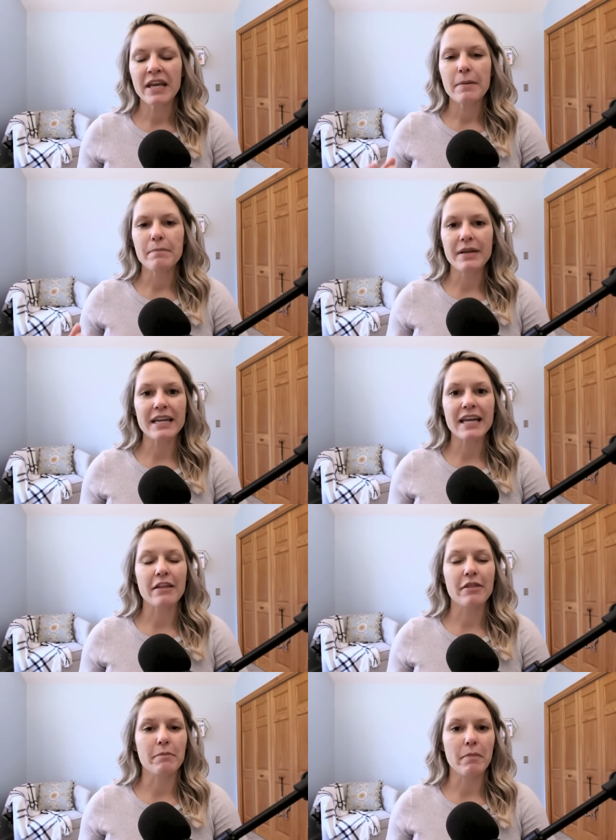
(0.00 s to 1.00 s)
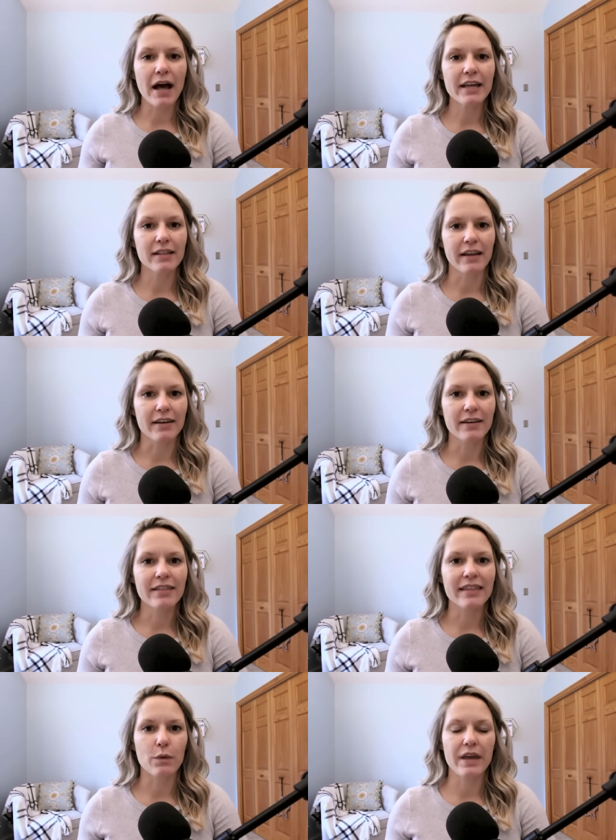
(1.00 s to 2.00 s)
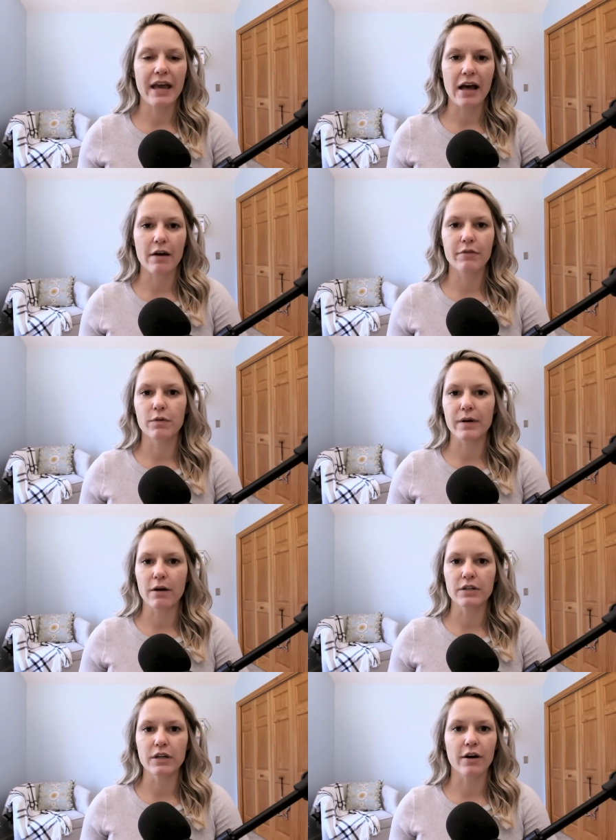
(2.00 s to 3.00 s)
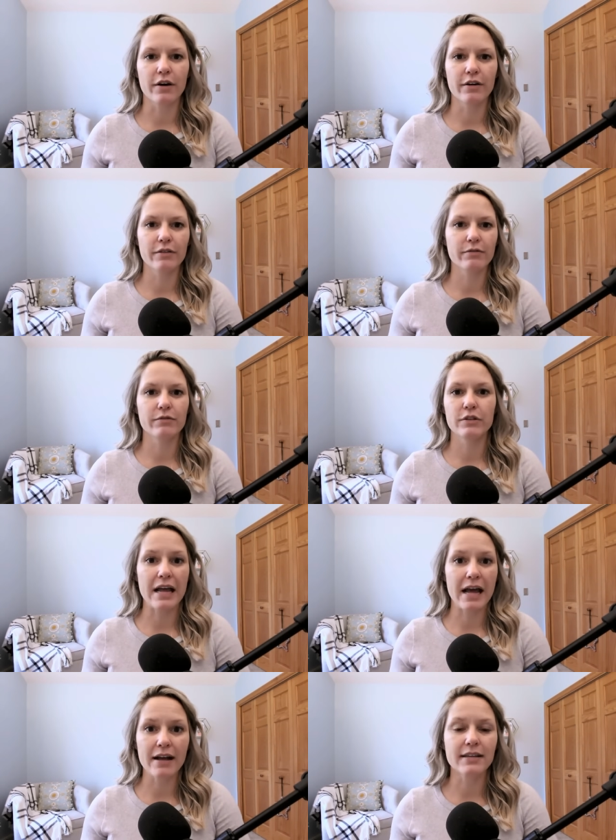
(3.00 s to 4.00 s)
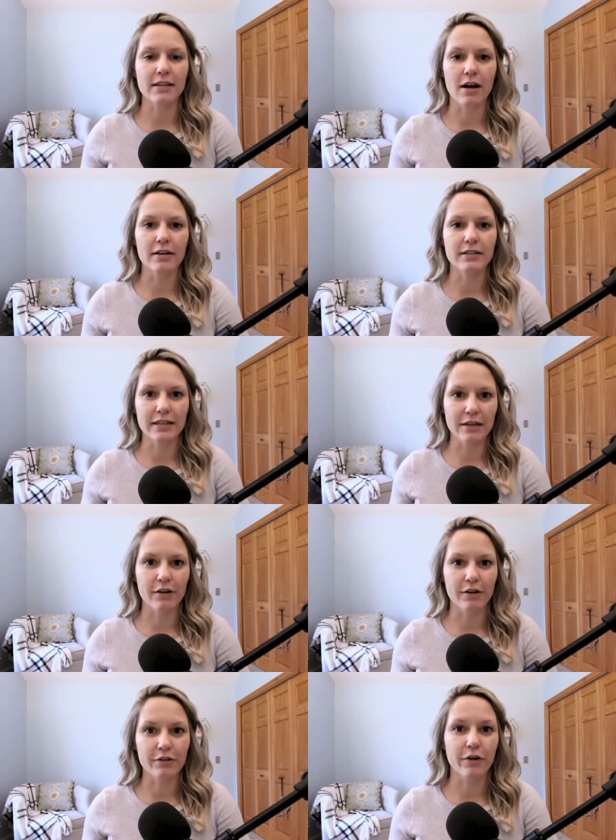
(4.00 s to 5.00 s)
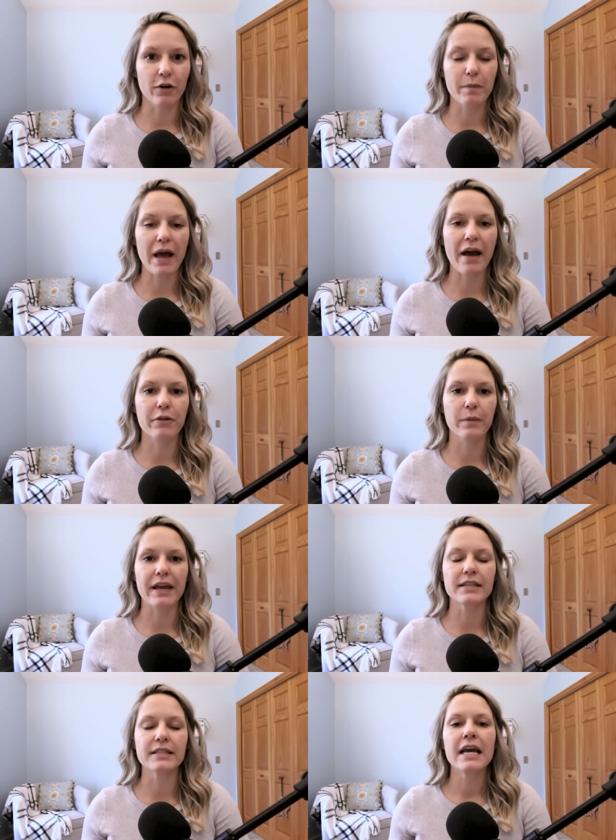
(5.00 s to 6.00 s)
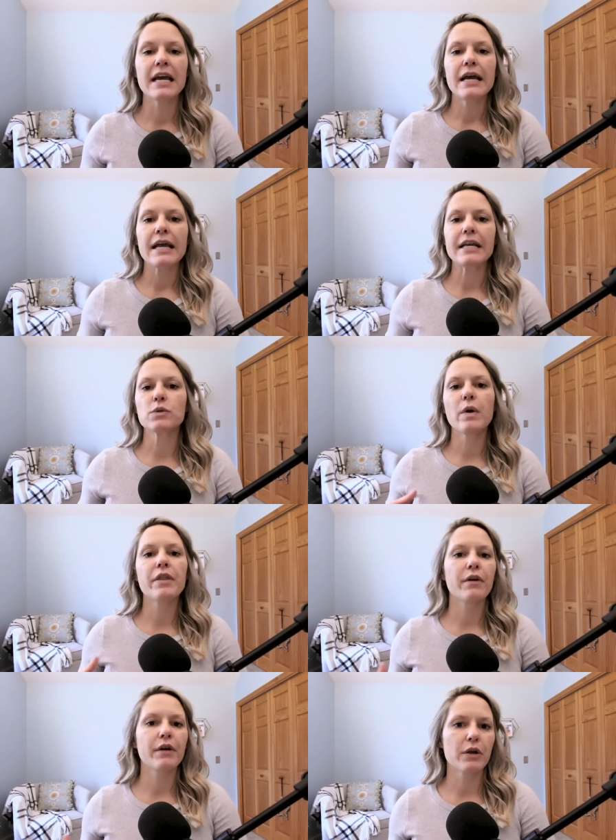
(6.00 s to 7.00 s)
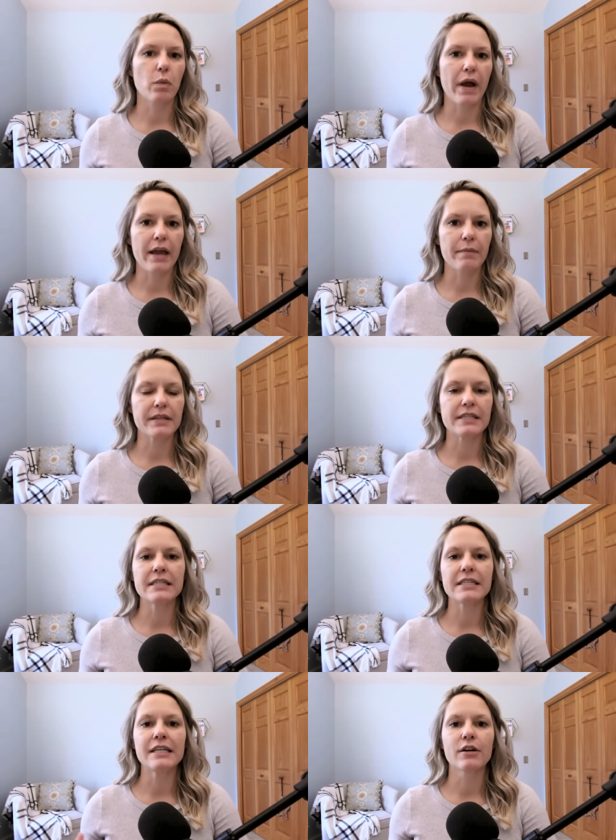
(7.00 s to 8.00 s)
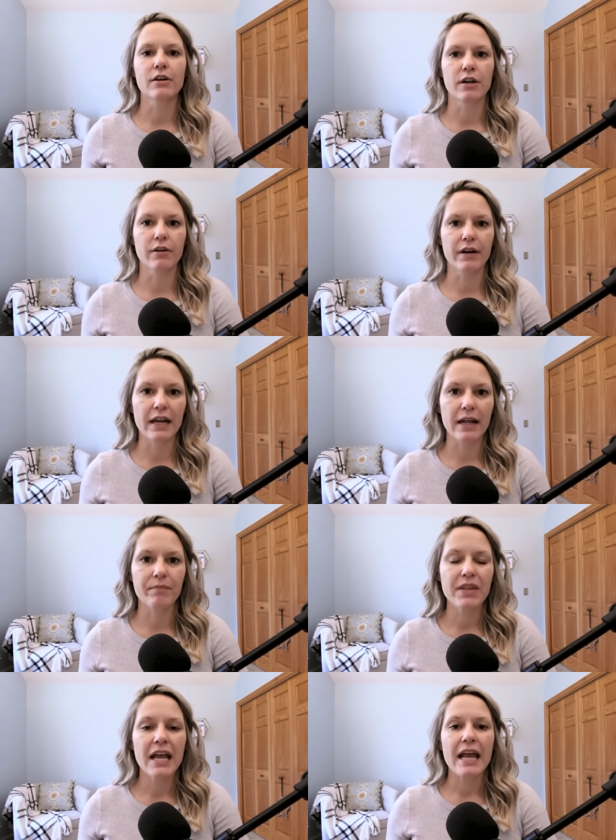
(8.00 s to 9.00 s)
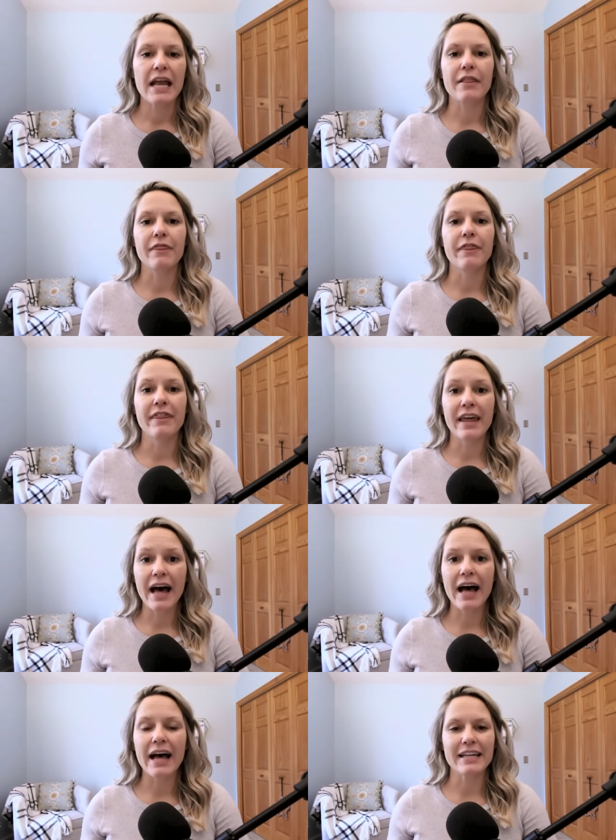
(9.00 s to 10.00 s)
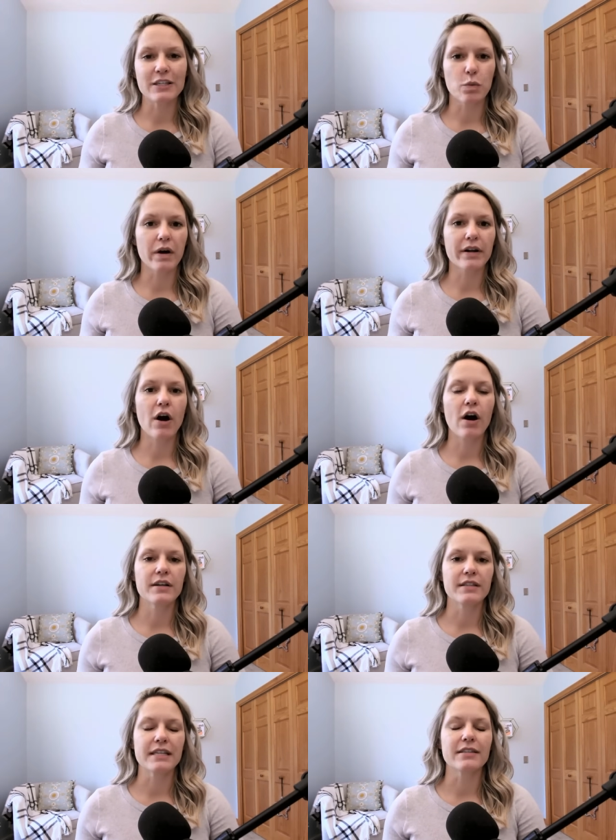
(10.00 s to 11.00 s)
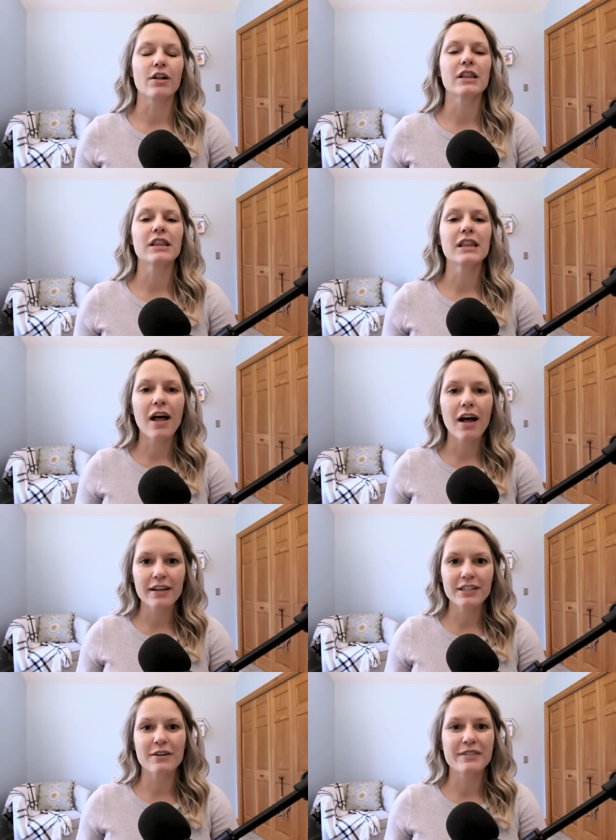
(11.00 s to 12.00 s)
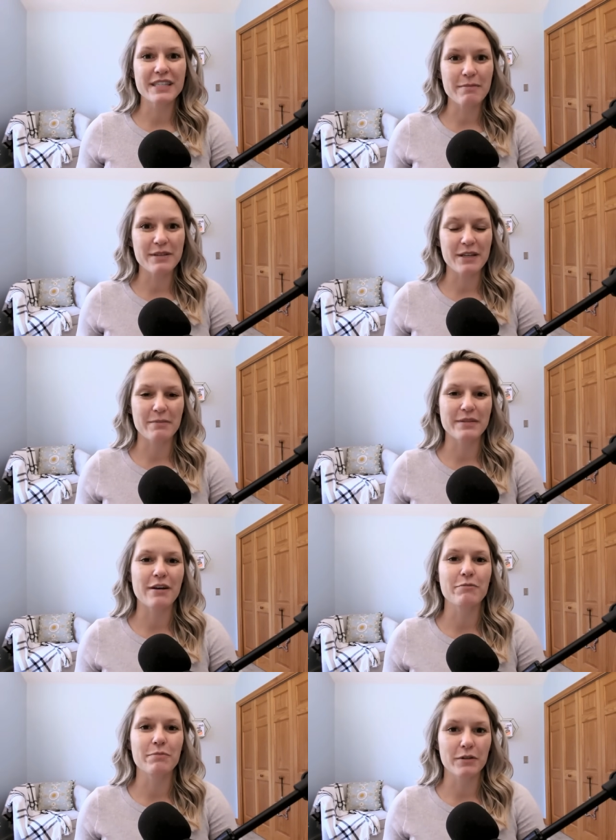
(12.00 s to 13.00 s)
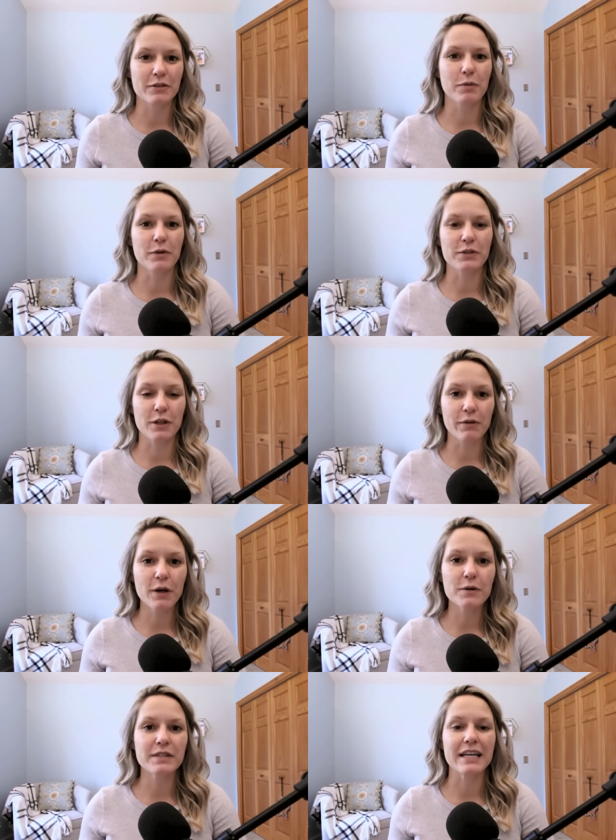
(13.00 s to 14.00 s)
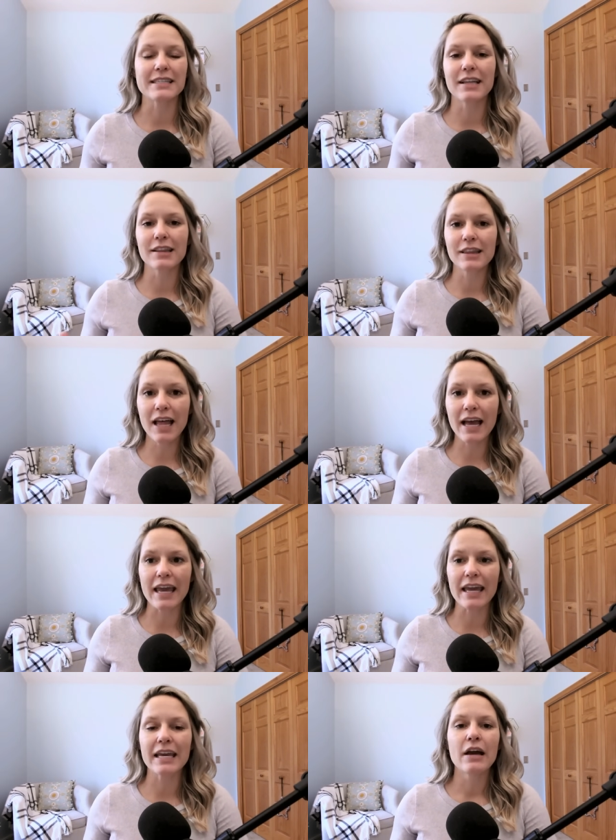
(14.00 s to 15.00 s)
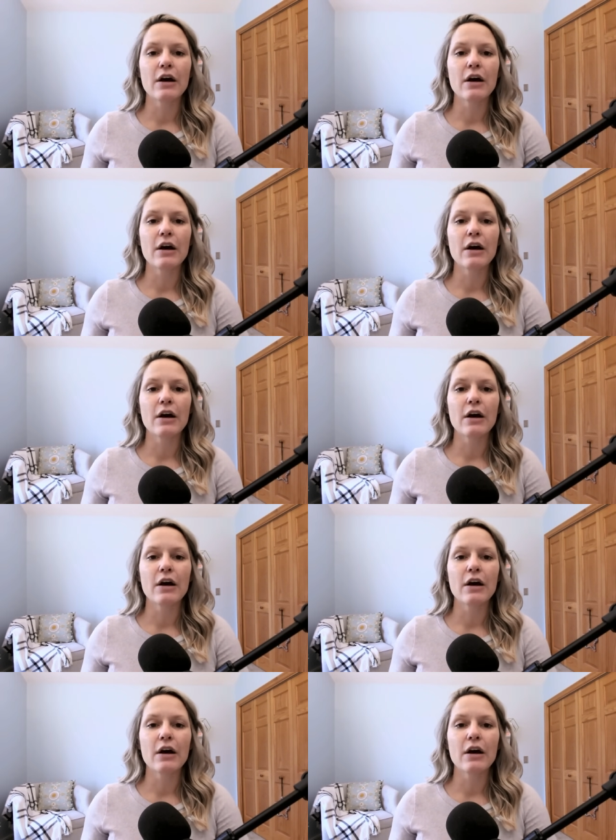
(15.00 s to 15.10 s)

meaning the myelin that we have around our axons in our neural pathways is withering away. It's deteriorating. And that is what causes a lot of symptoms of multiple sclerosis, like